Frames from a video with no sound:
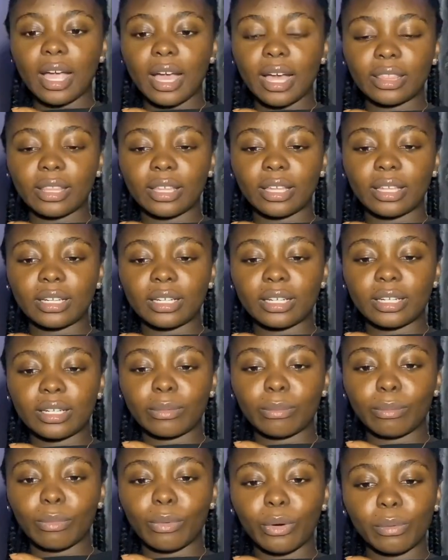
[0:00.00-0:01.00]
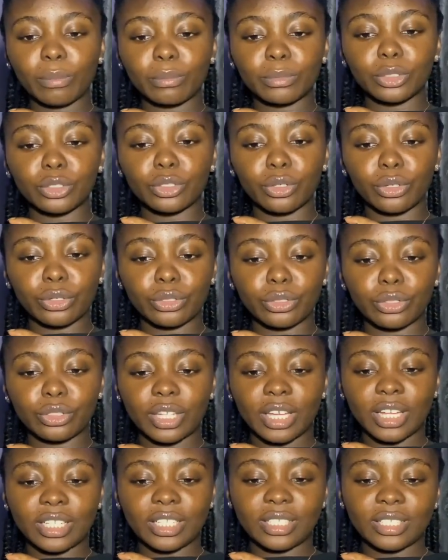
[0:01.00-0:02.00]
And then the mom turns
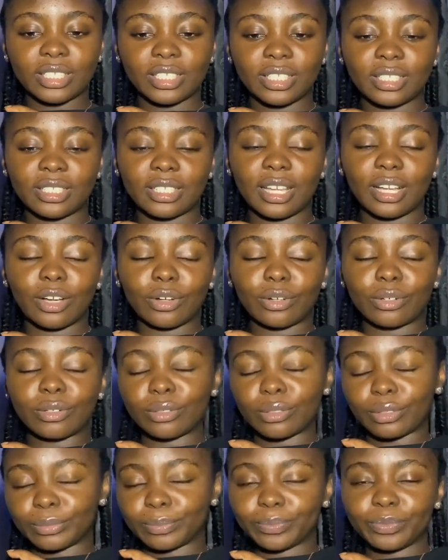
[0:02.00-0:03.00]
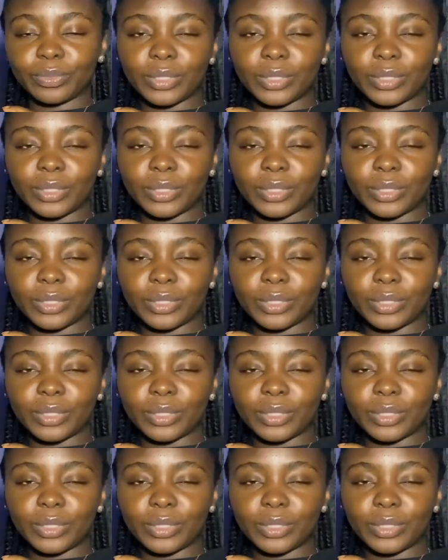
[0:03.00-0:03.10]
and she's like, oh,